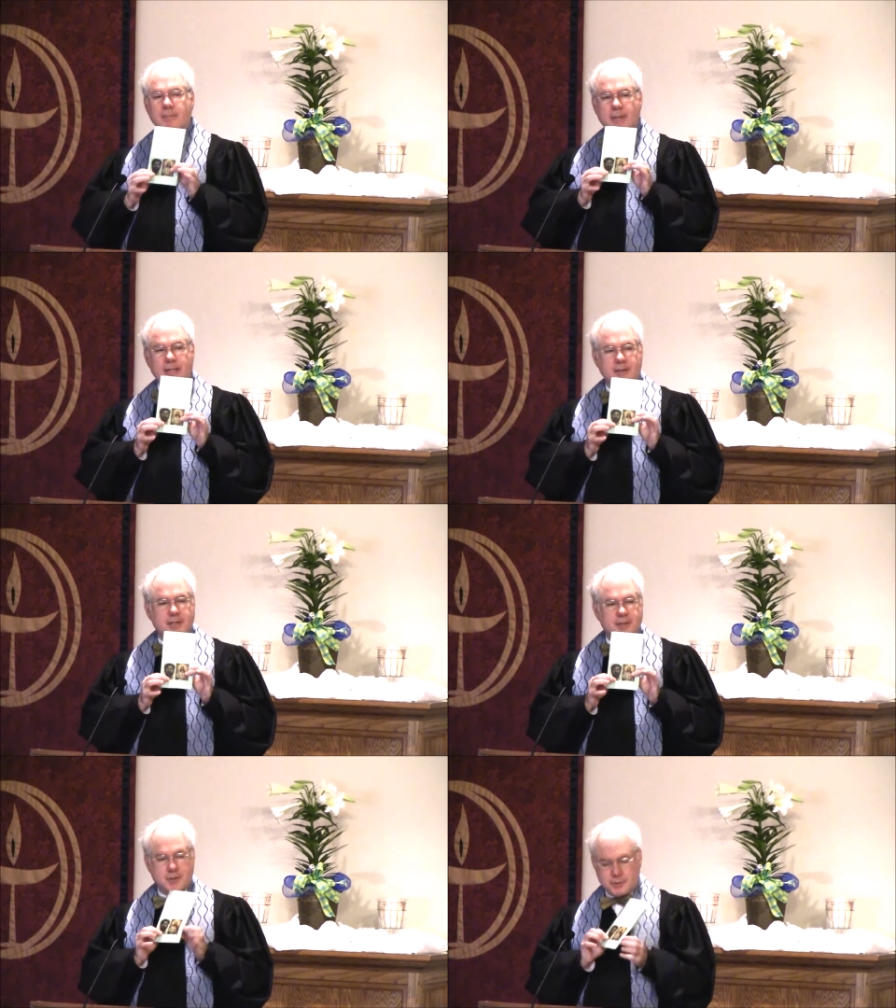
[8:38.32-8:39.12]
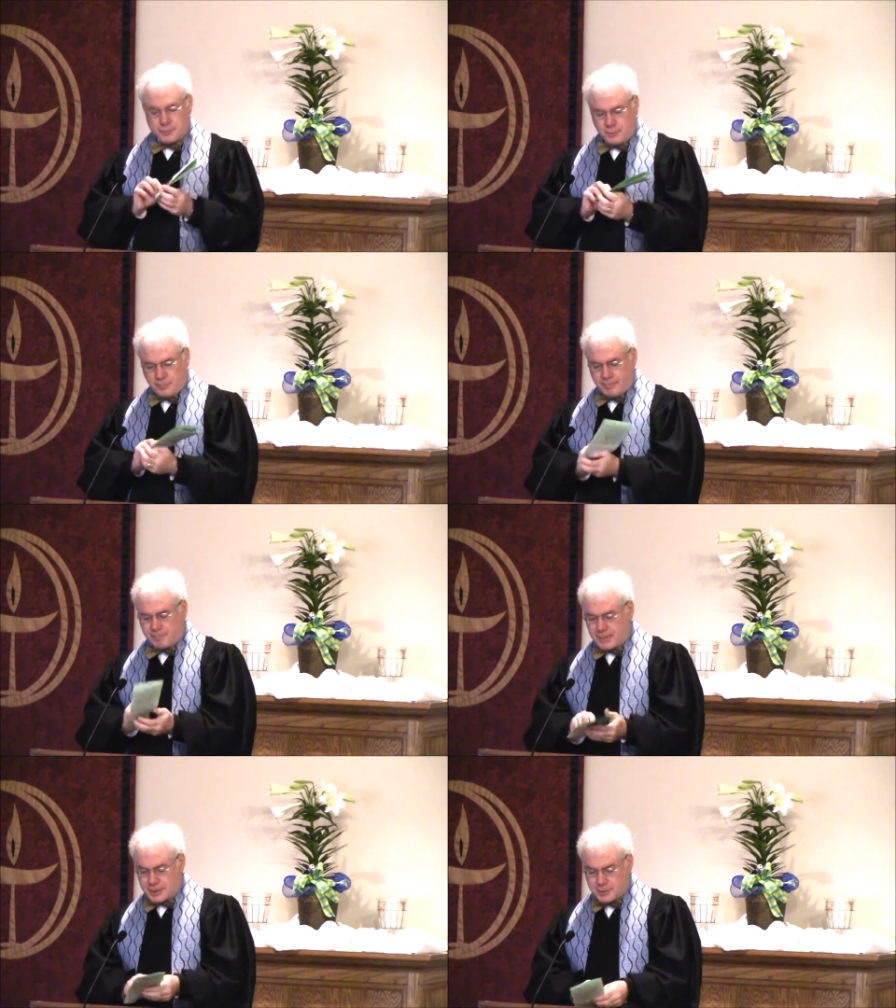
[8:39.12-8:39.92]
in the two
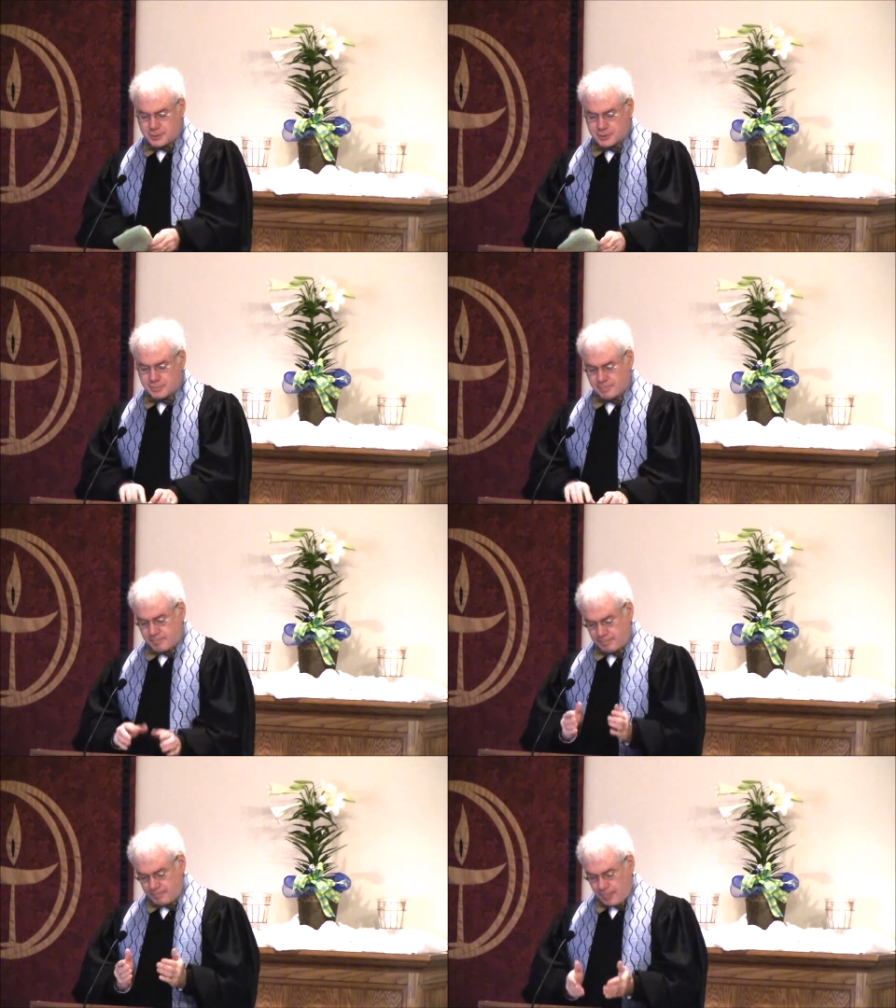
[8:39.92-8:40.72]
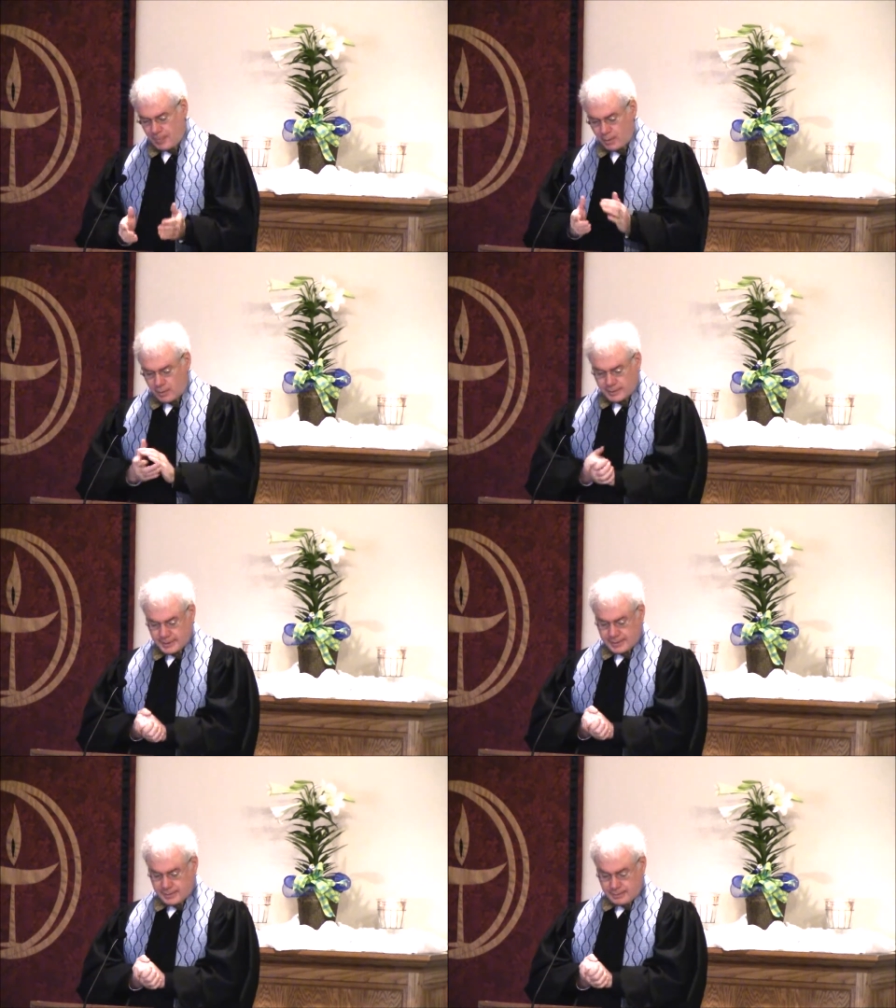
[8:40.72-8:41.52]
pictures on
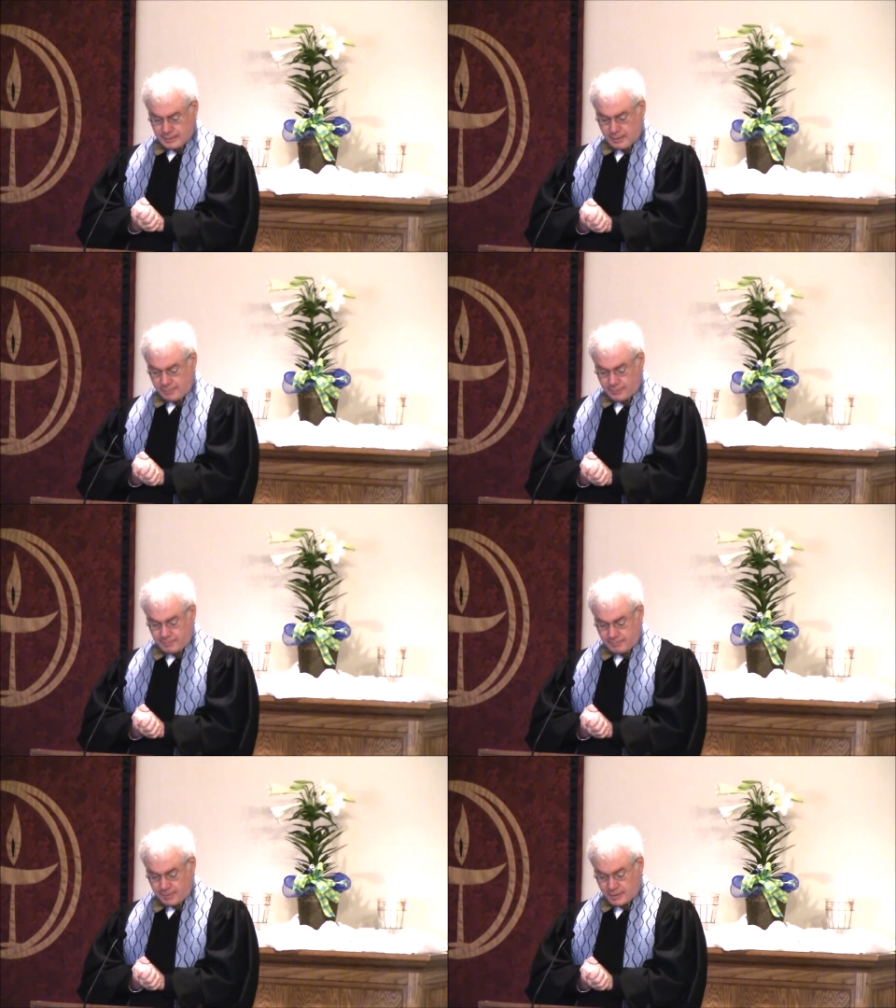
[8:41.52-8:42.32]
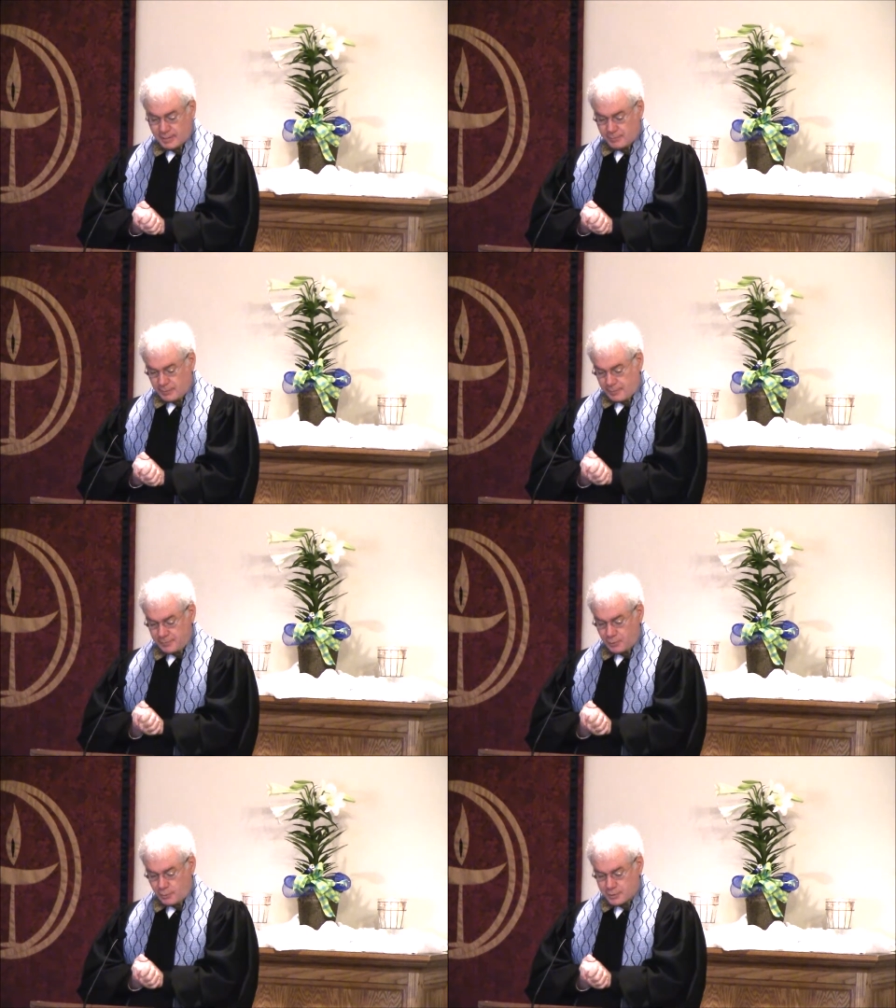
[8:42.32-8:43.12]
the cover, front cover of
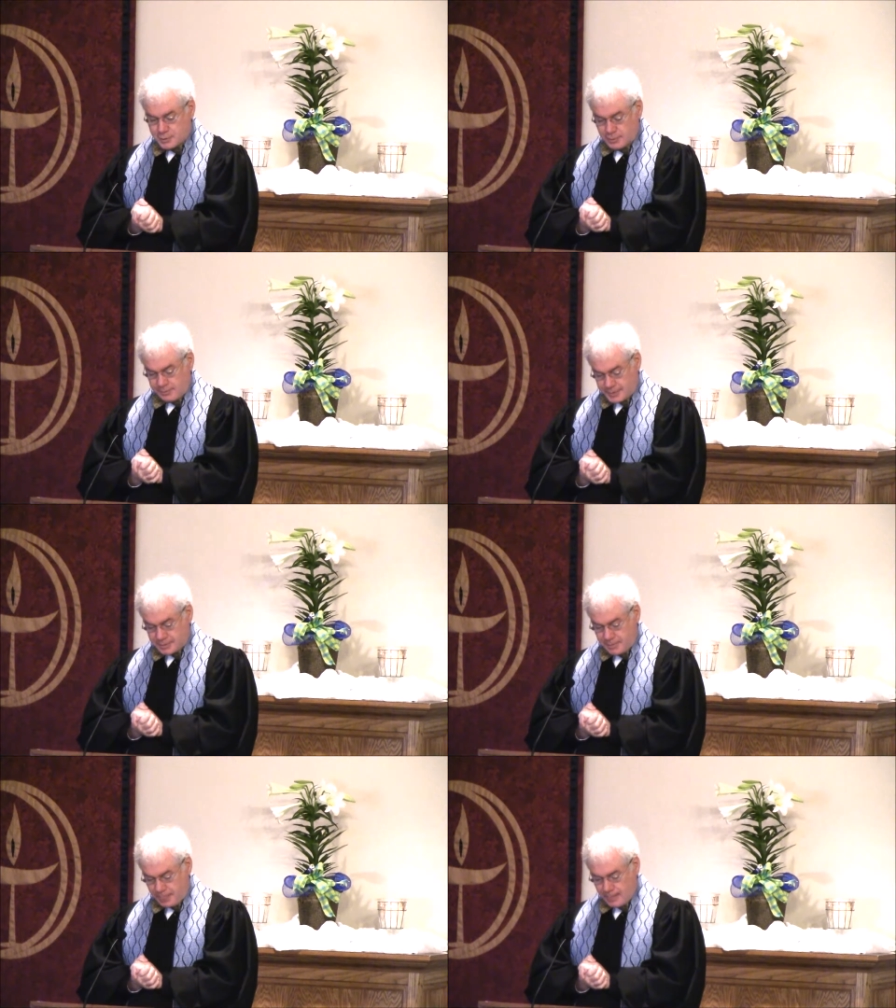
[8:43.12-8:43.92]
your order service.